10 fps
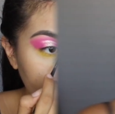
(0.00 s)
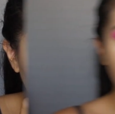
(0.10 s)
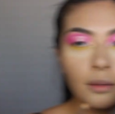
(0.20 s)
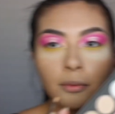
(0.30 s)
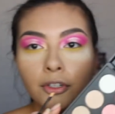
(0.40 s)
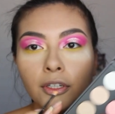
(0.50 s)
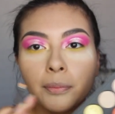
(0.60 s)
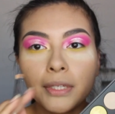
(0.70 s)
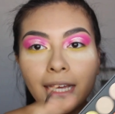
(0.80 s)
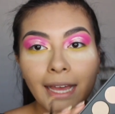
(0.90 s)
So I'm
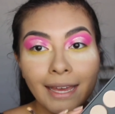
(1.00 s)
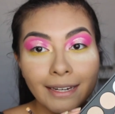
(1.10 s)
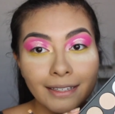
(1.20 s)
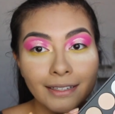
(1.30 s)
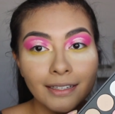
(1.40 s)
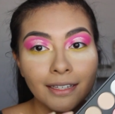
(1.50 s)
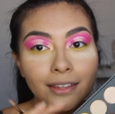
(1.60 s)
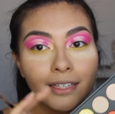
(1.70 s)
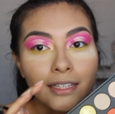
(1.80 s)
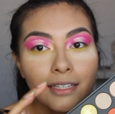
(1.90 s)
gonna be adding
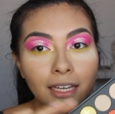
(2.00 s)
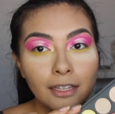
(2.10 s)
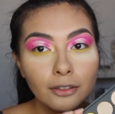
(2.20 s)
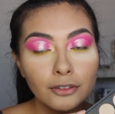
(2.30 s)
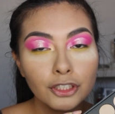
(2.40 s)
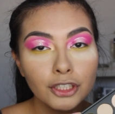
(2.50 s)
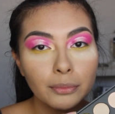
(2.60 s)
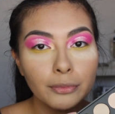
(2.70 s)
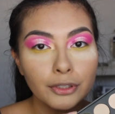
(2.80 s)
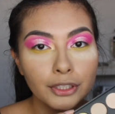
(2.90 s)
the yellow
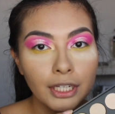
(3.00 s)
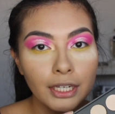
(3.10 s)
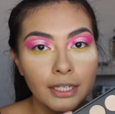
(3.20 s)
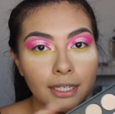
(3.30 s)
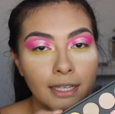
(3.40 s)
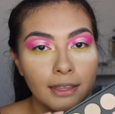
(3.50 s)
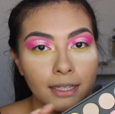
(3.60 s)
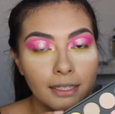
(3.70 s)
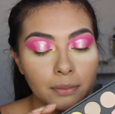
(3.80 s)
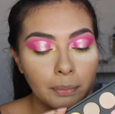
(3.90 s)
shimmer shade
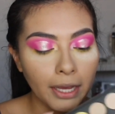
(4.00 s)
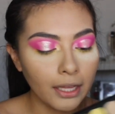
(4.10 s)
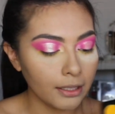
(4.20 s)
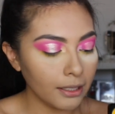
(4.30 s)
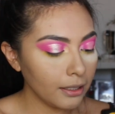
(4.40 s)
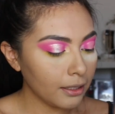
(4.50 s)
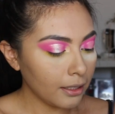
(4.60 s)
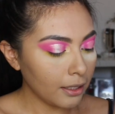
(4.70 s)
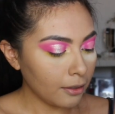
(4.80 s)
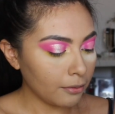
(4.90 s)
in this palette,
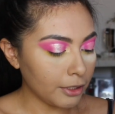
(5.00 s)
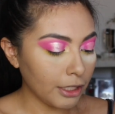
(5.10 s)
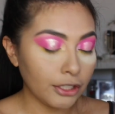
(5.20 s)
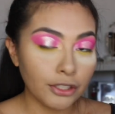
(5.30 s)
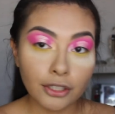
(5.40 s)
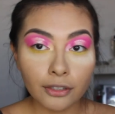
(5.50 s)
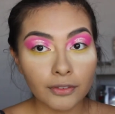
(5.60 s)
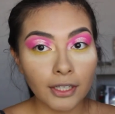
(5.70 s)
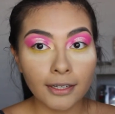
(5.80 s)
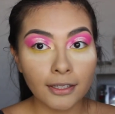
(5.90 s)
which I should
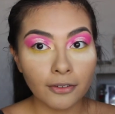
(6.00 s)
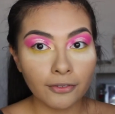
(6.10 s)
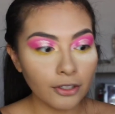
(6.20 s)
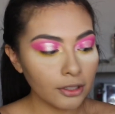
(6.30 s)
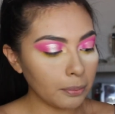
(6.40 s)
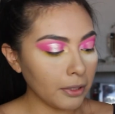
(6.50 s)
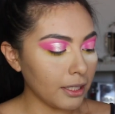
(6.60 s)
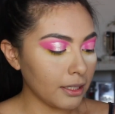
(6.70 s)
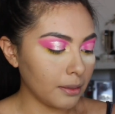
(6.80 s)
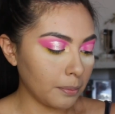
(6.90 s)
have done in the first
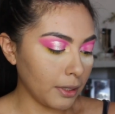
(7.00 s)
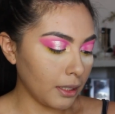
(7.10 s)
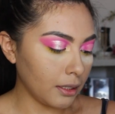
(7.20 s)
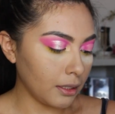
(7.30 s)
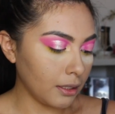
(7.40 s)
place, but